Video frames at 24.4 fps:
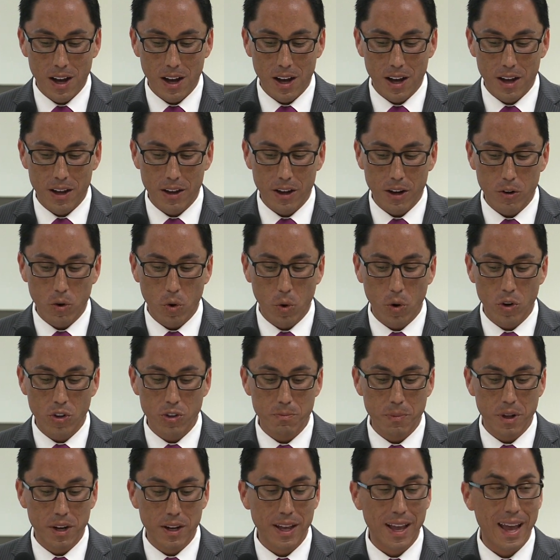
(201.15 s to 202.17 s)
Of
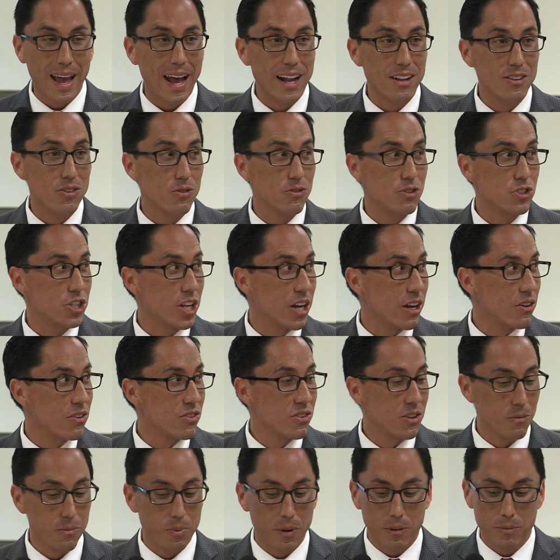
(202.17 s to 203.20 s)
course, Mel Katz, who
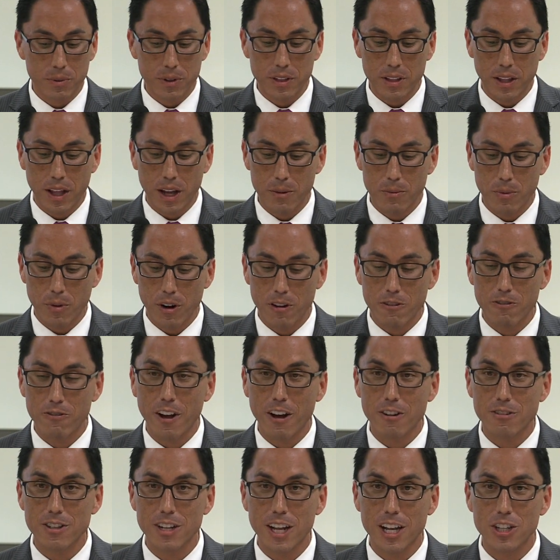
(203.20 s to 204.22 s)
chairs the Public Library
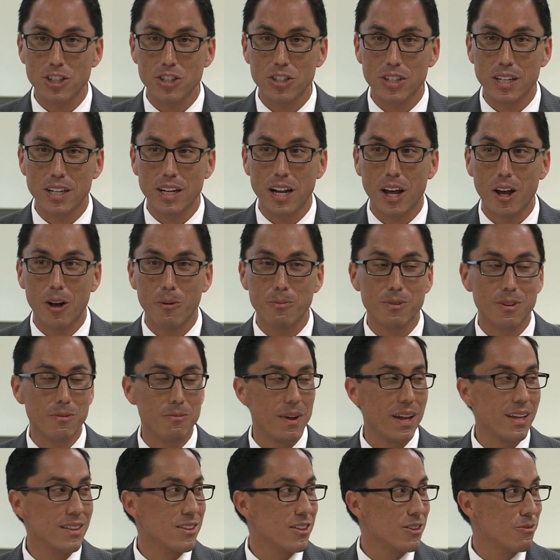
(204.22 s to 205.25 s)
Foundation and helped
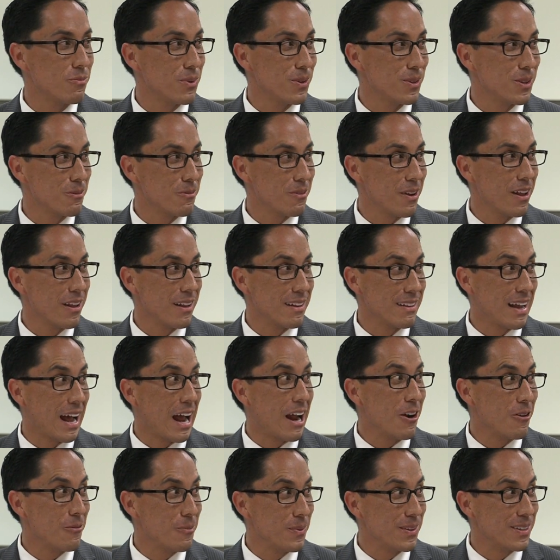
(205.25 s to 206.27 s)
to make this building,
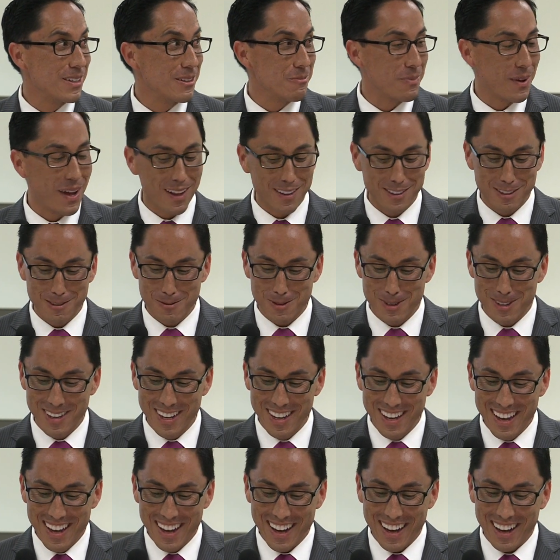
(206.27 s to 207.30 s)
entire building, possible.